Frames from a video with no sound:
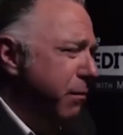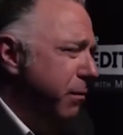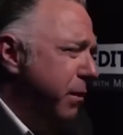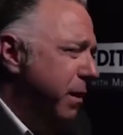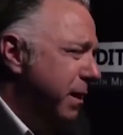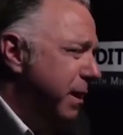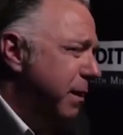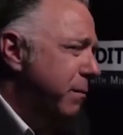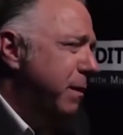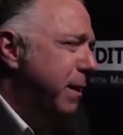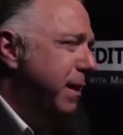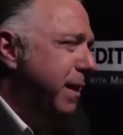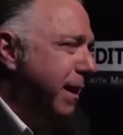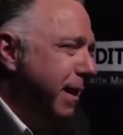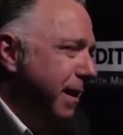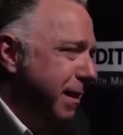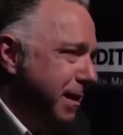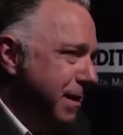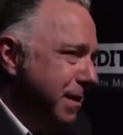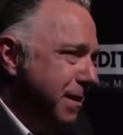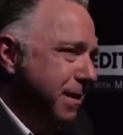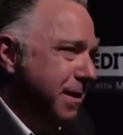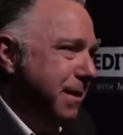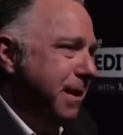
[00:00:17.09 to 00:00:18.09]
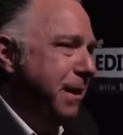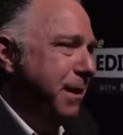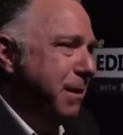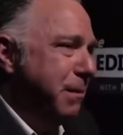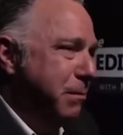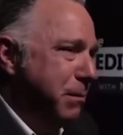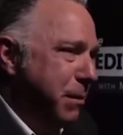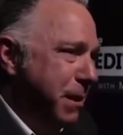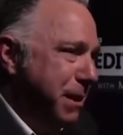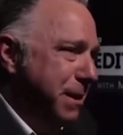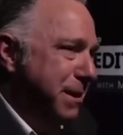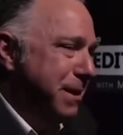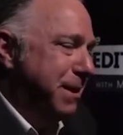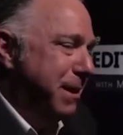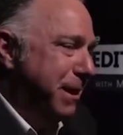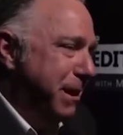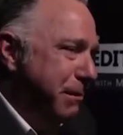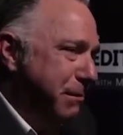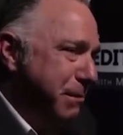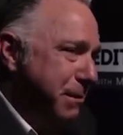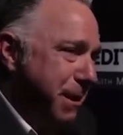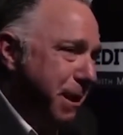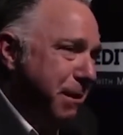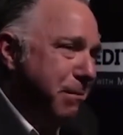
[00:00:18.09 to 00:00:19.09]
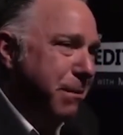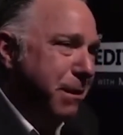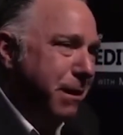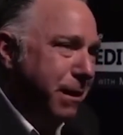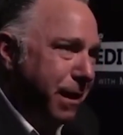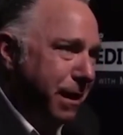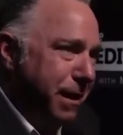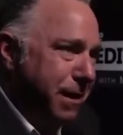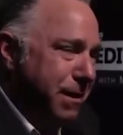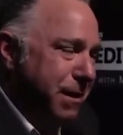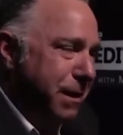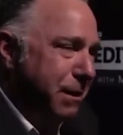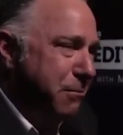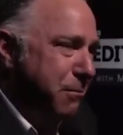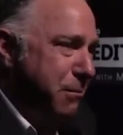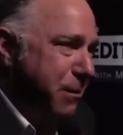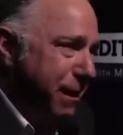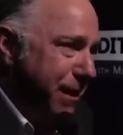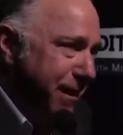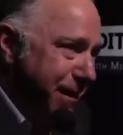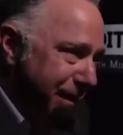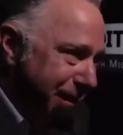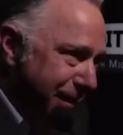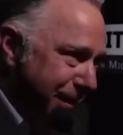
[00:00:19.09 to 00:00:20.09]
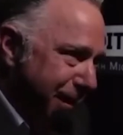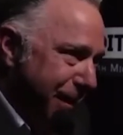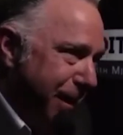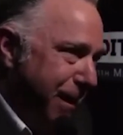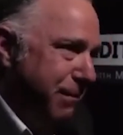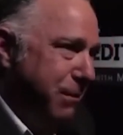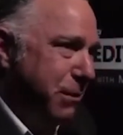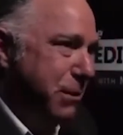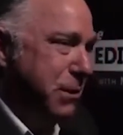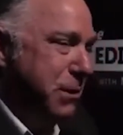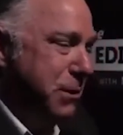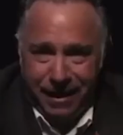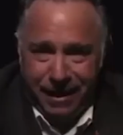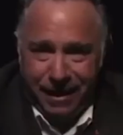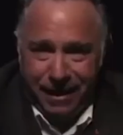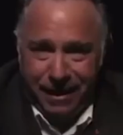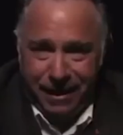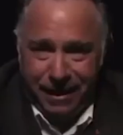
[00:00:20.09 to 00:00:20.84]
really began to see the beast that he was up against, he went to Davos,